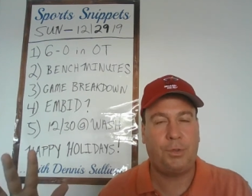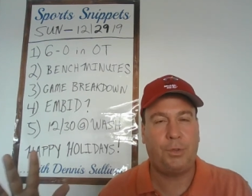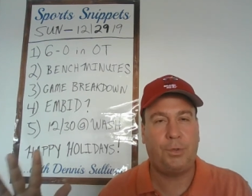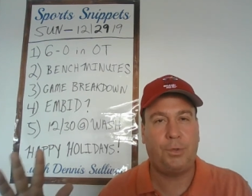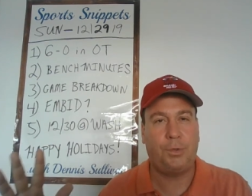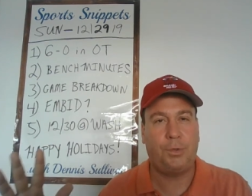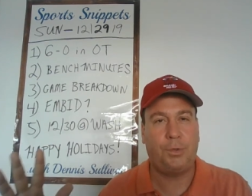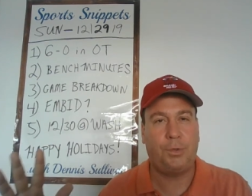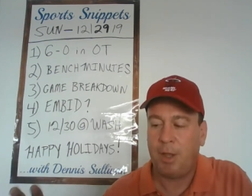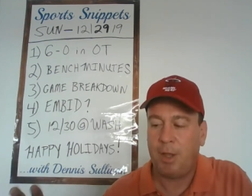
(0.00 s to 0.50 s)

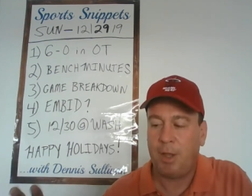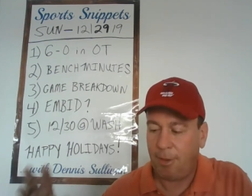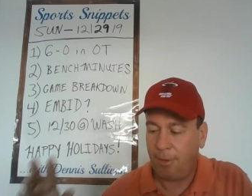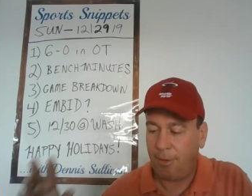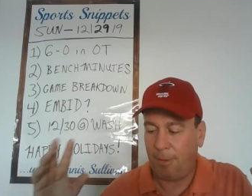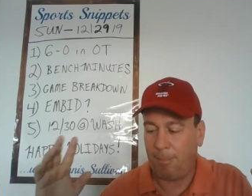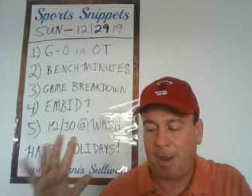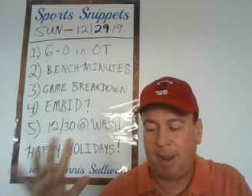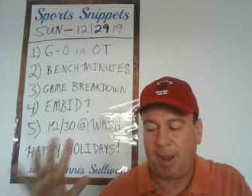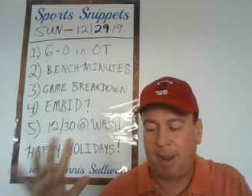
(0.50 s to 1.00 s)
to
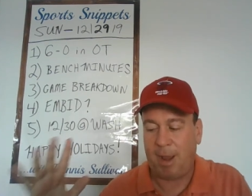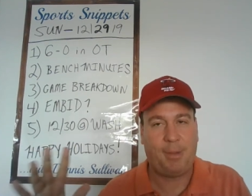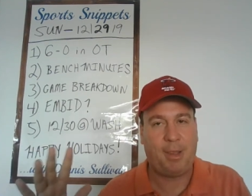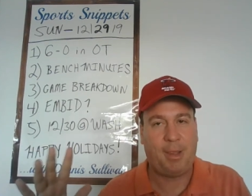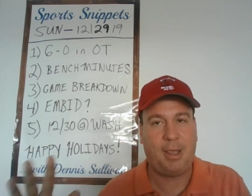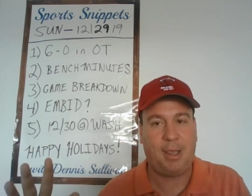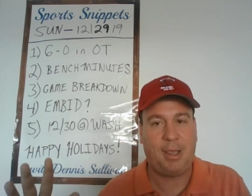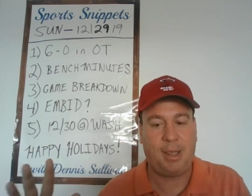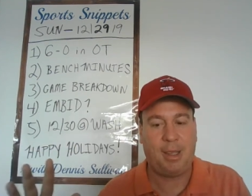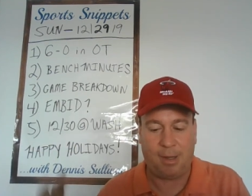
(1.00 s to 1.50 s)
the
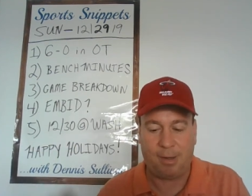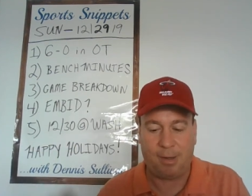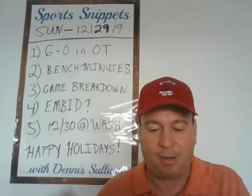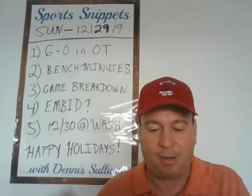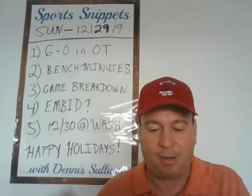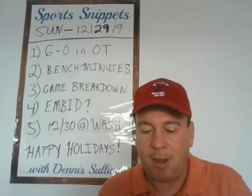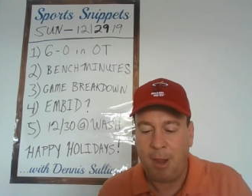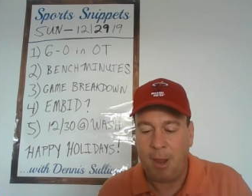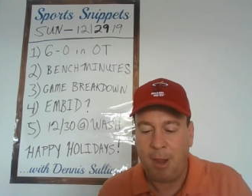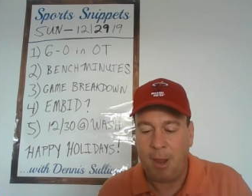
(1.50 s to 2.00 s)
Miami
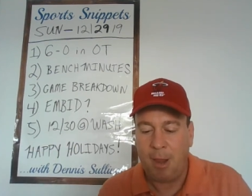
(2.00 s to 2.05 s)
Heat.